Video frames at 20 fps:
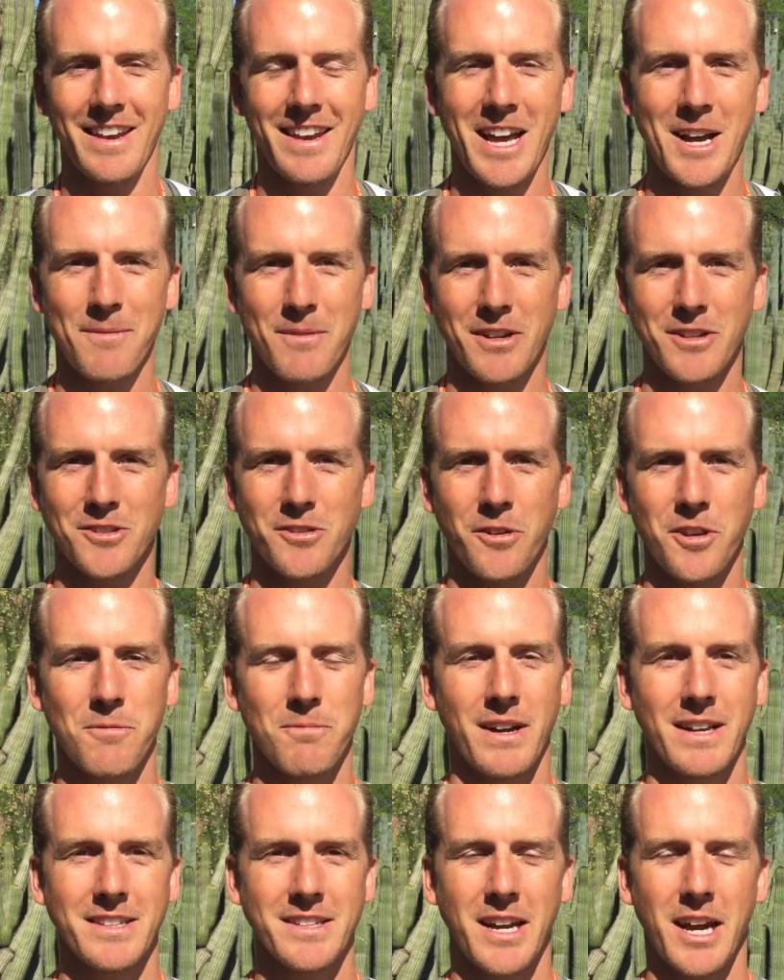And now I'm going to show you
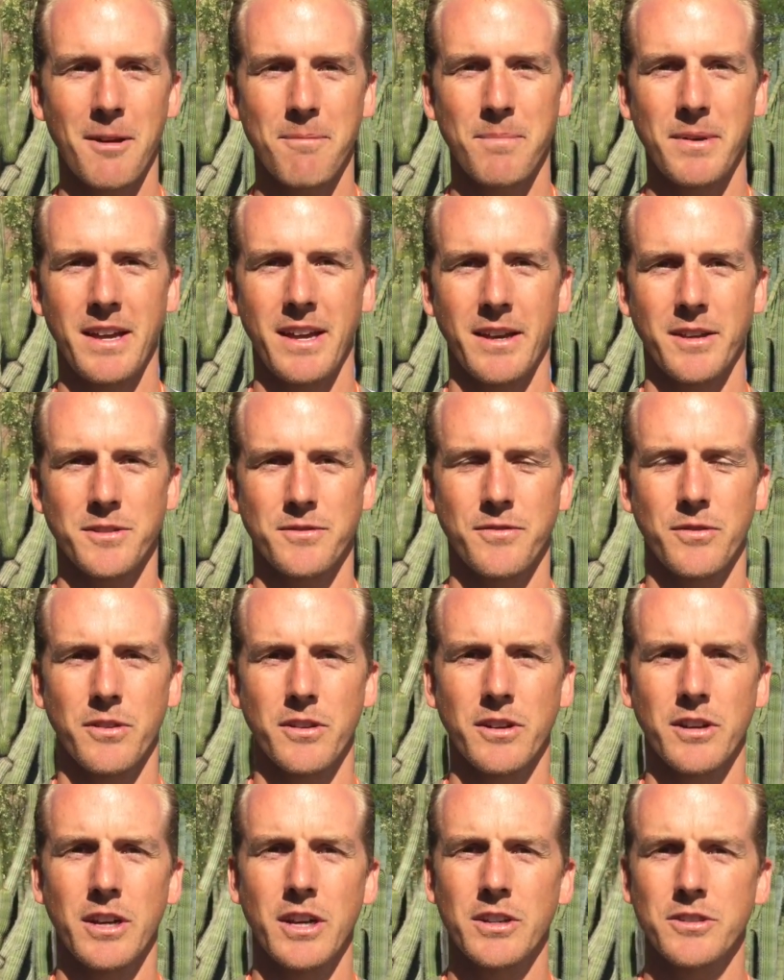my top picks
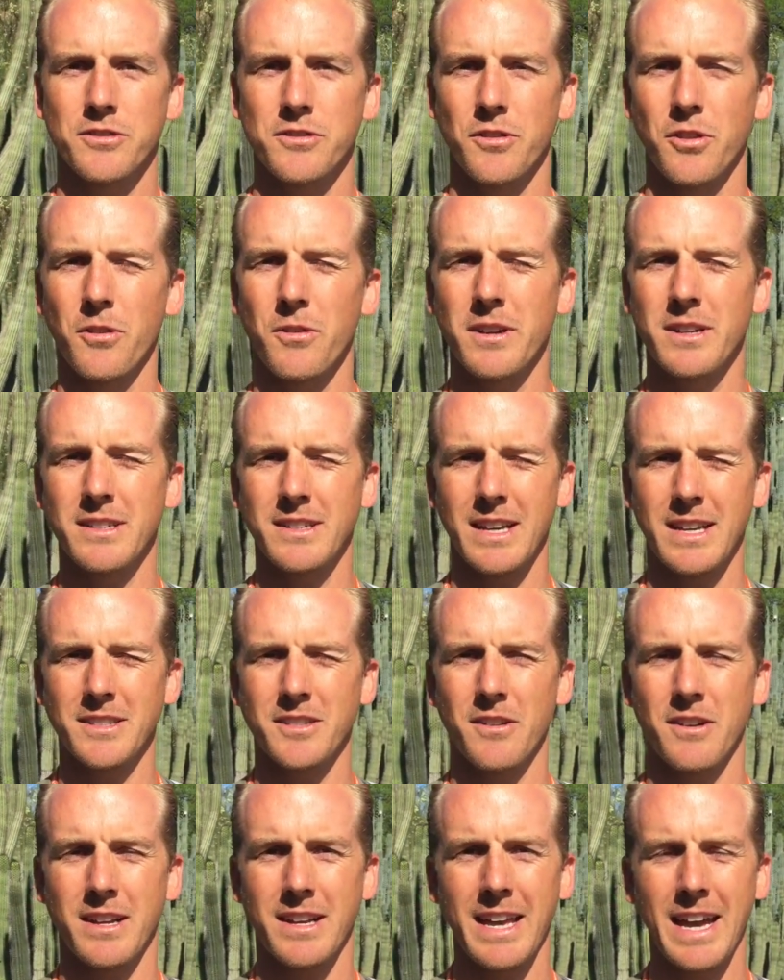for Sonoran
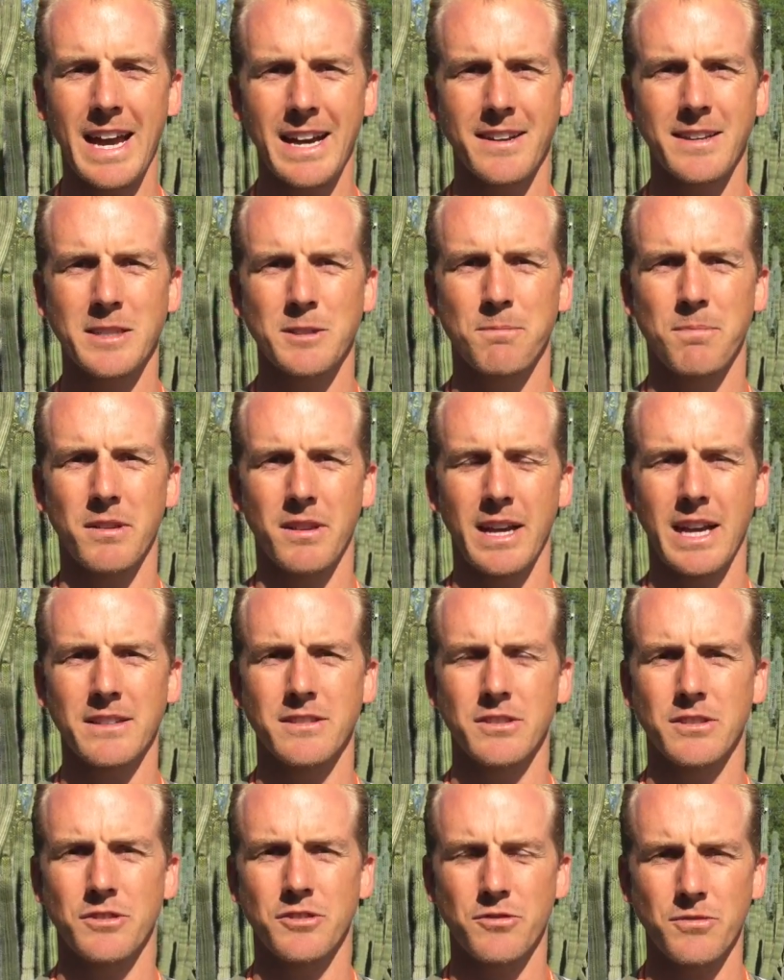Desert cactus
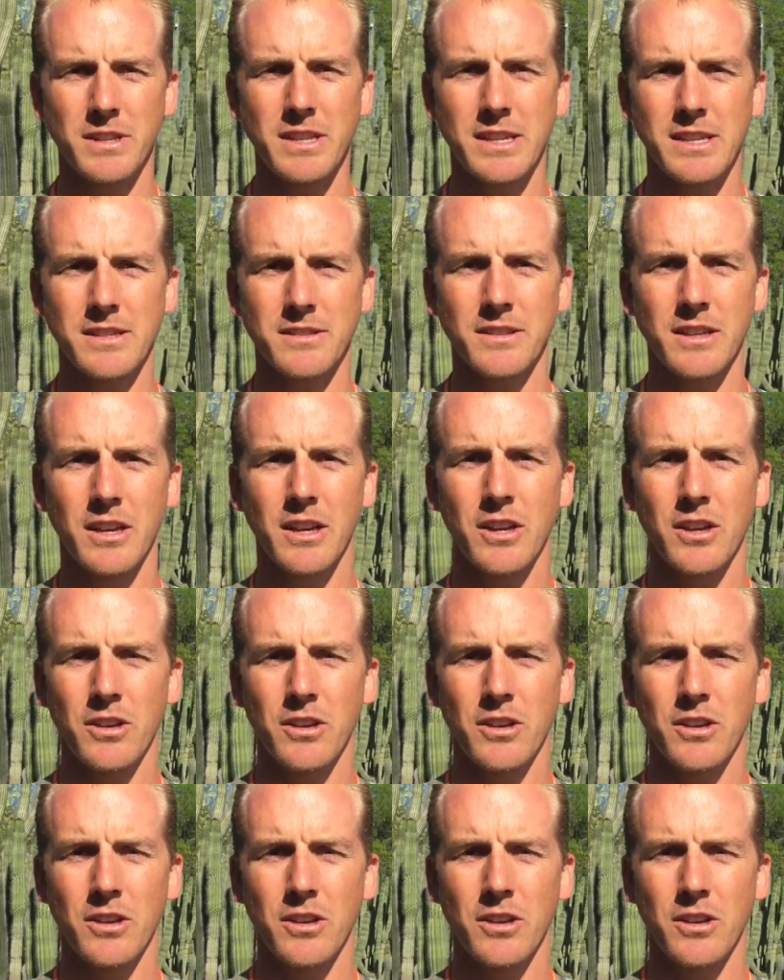plants and trees